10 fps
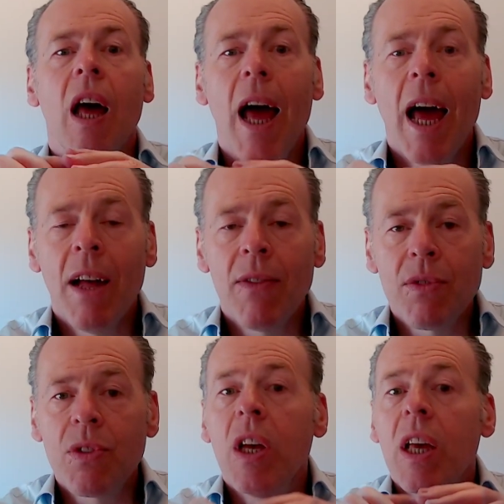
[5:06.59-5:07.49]

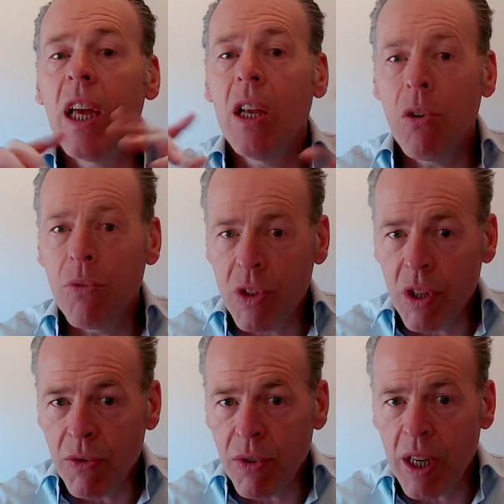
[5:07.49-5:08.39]
and
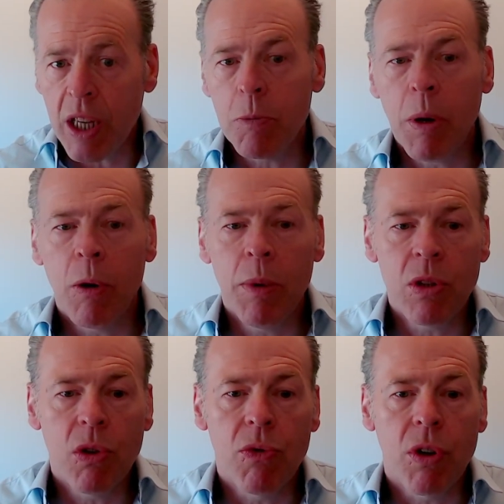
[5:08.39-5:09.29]
innovative and
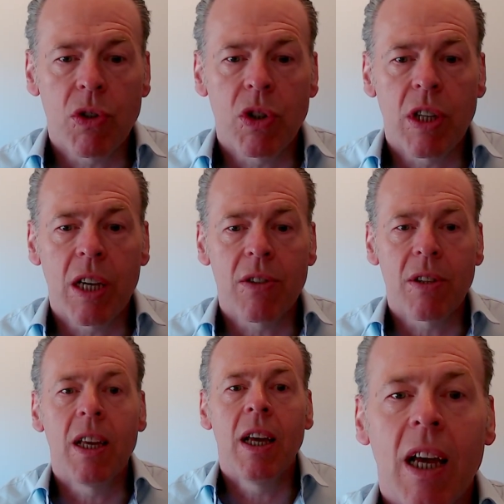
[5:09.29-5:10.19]
experimental functionality.